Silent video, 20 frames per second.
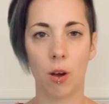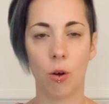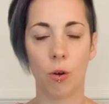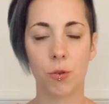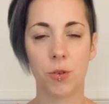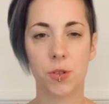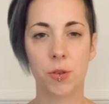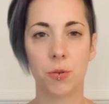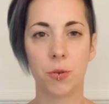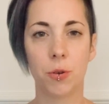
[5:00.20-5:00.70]

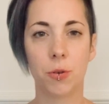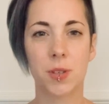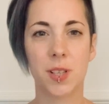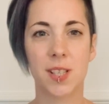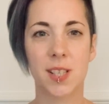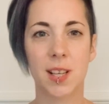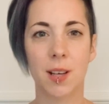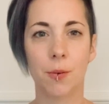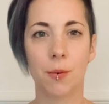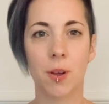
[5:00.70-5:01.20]
Also
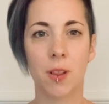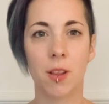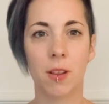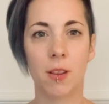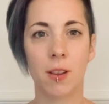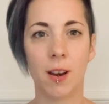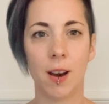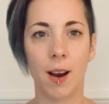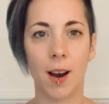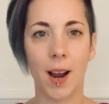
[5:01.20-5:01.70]
noticing whether
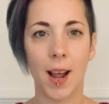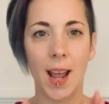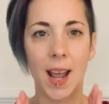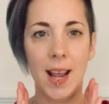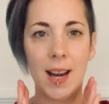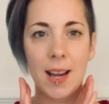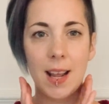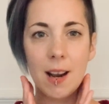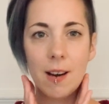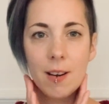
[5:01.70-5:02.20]
there are
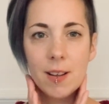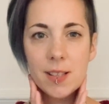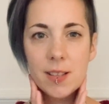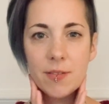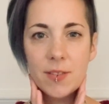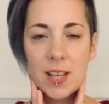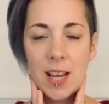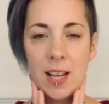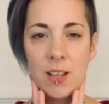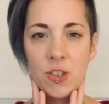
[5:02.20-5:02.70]
any areas
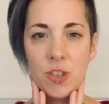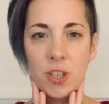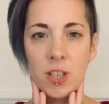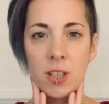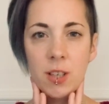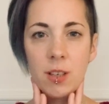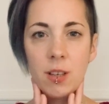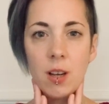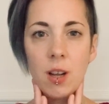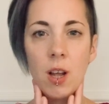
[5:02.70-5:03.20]
of
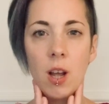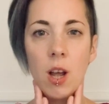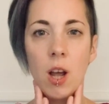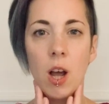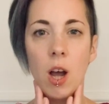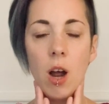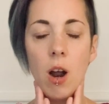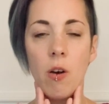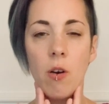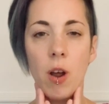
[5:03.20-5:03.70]
tension
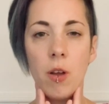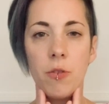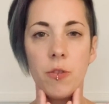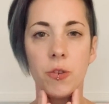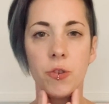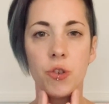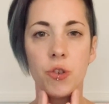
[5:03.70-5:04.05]
around the